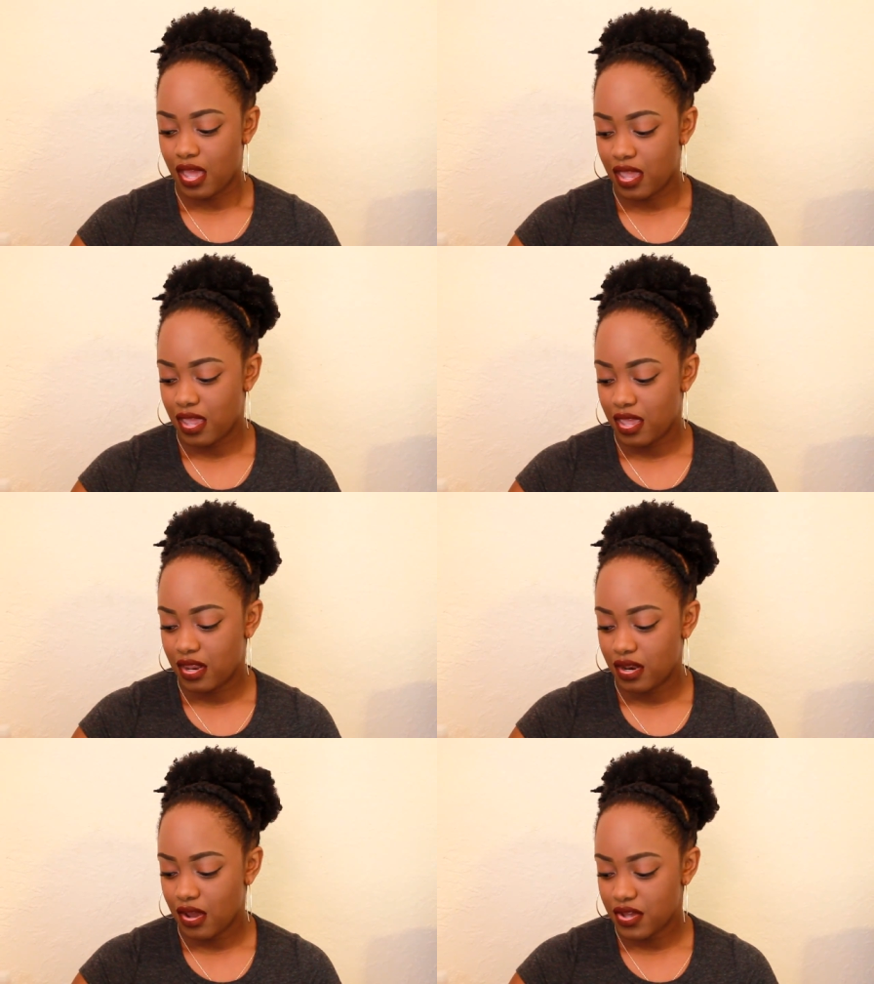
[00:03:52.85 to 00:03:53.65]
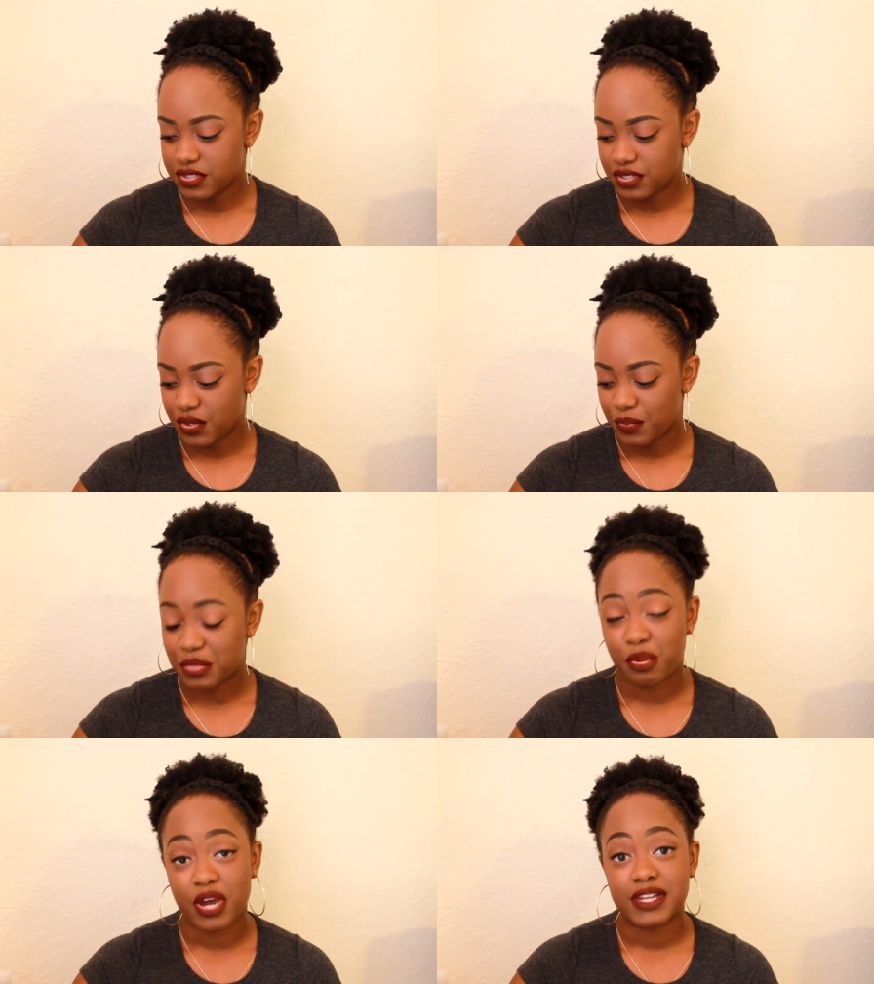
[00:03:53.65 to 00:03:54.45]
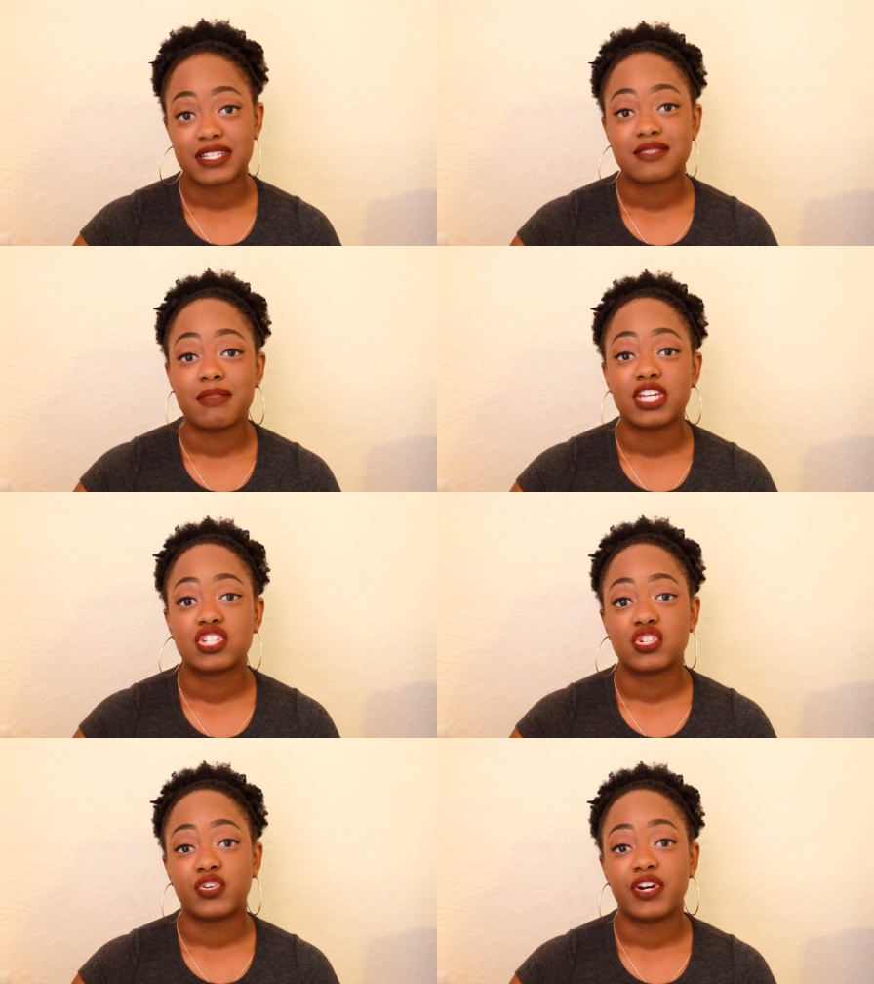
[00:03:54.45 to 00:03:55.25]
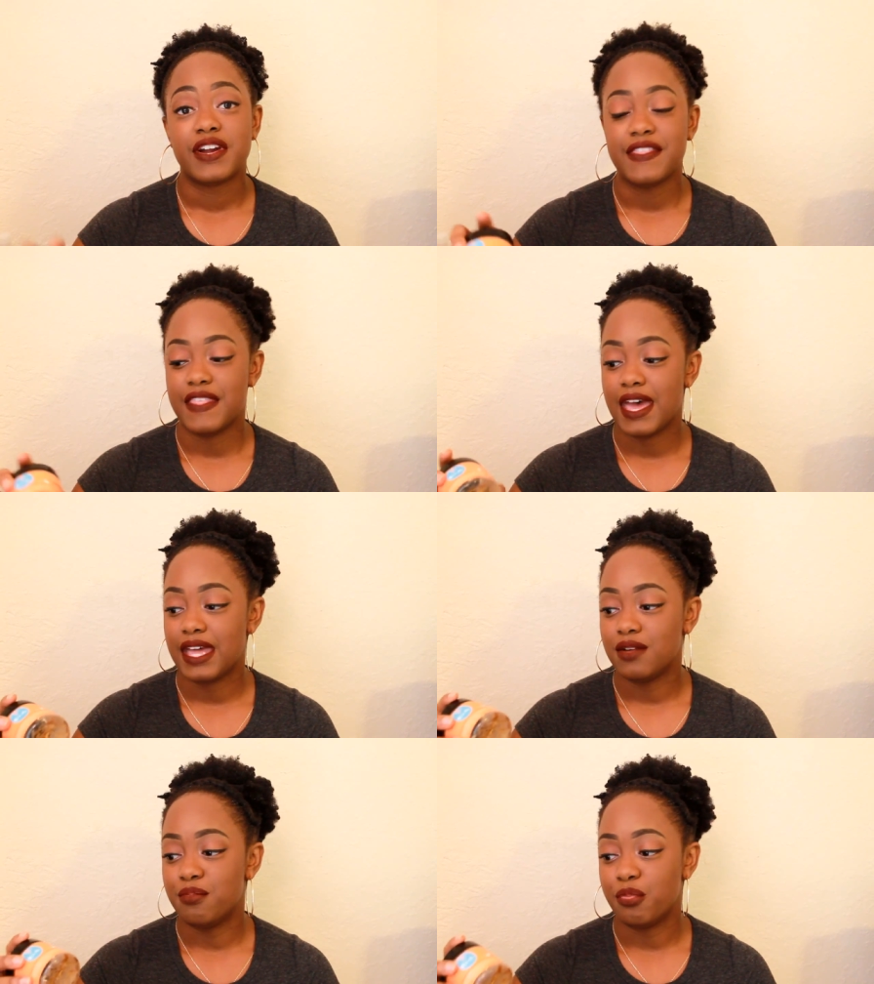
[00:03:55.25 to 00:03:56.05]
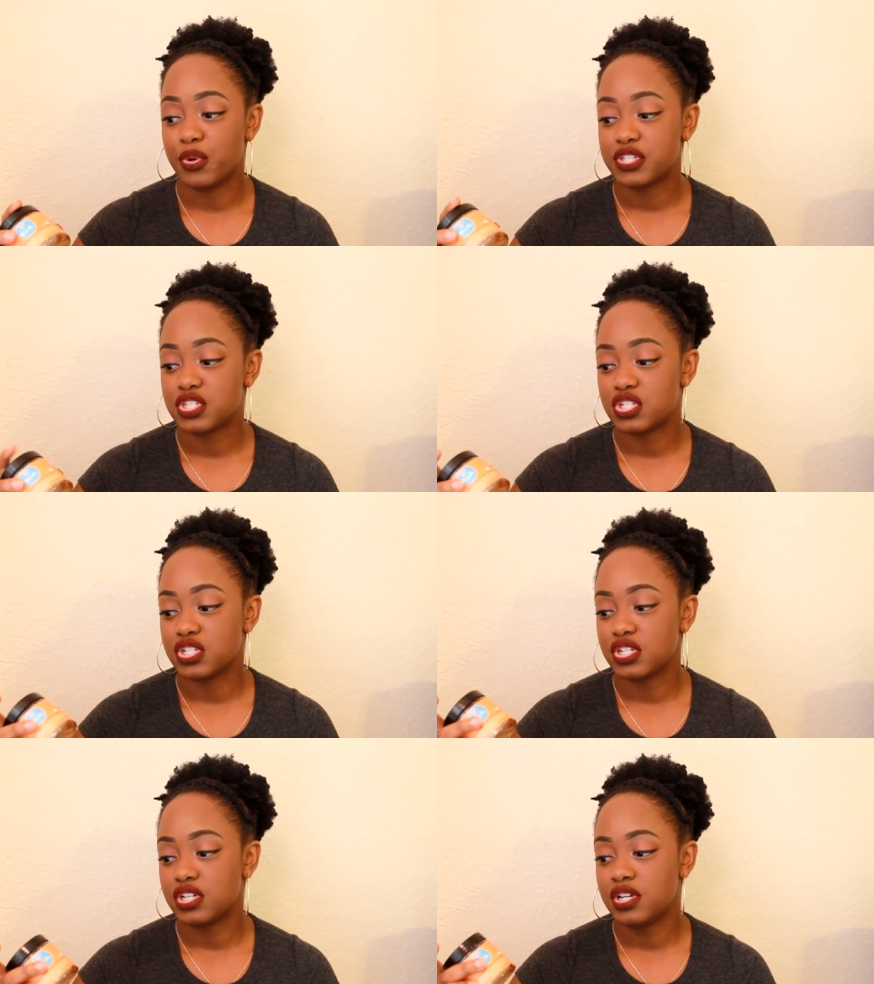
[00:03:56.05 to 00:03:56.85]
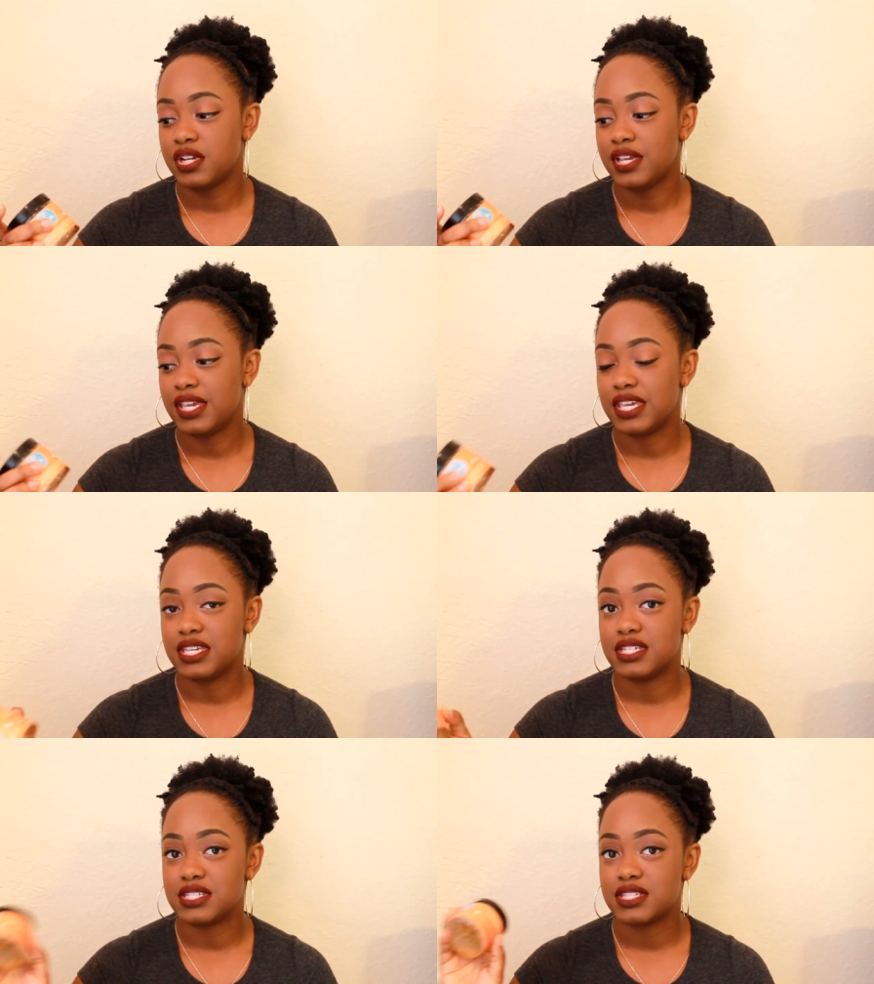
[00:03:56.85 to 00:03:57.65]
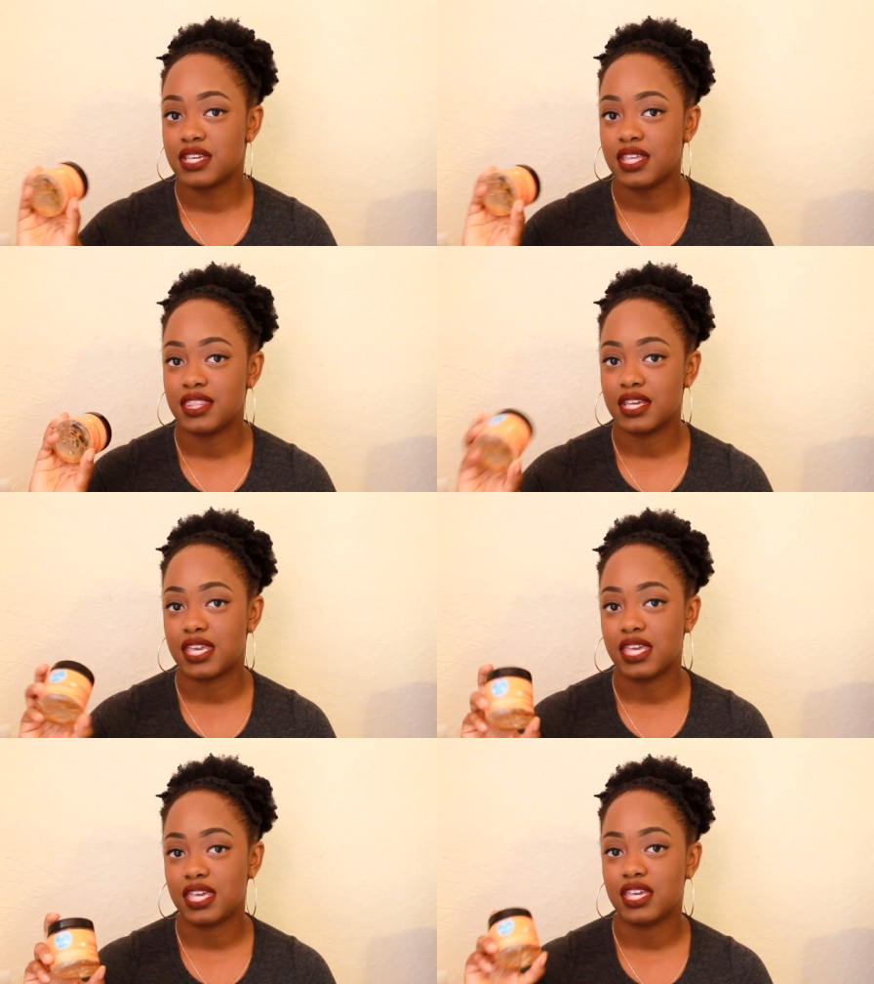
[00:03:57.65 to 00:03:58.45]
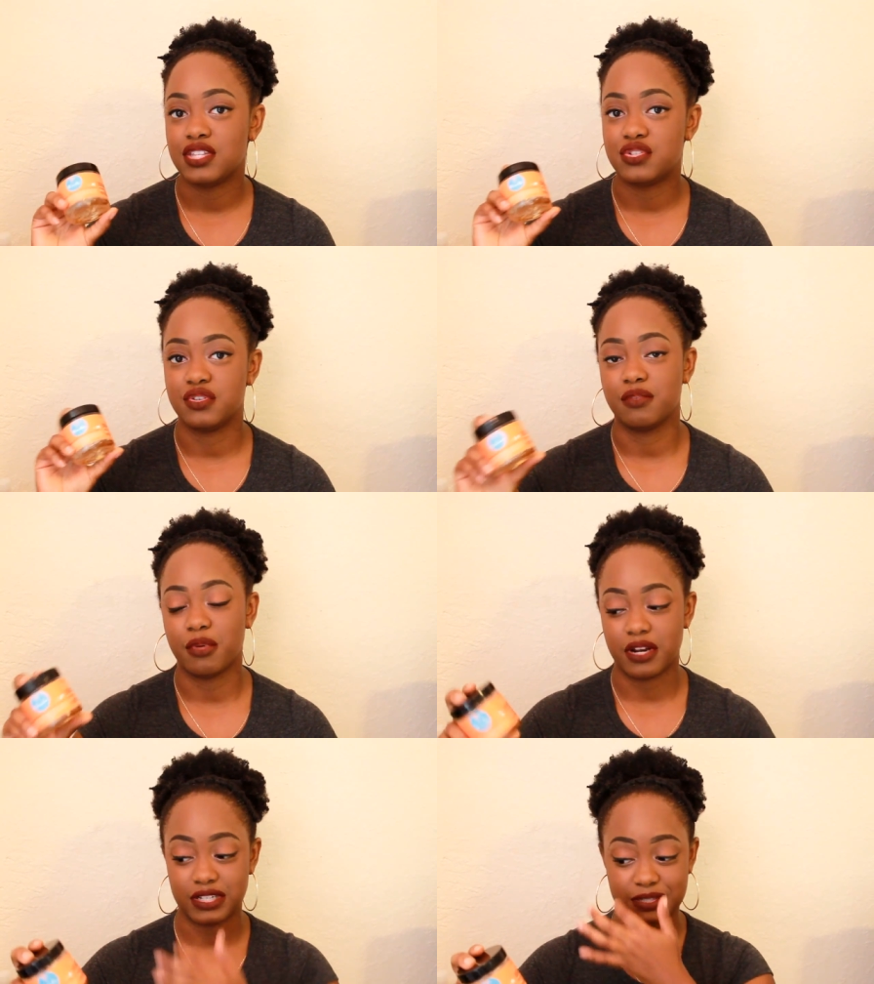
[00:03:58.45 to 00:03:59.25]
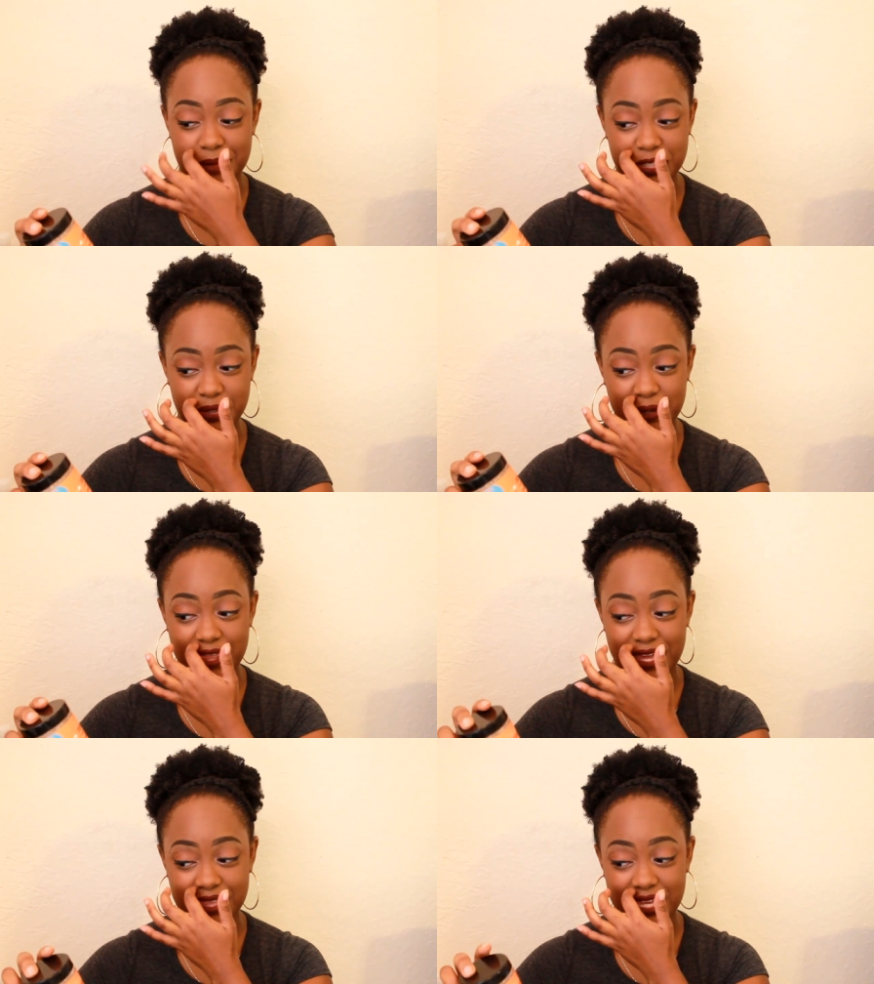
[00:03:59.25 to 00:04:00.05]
And also with the products, make sure that moisture is the key to your products. Make sure that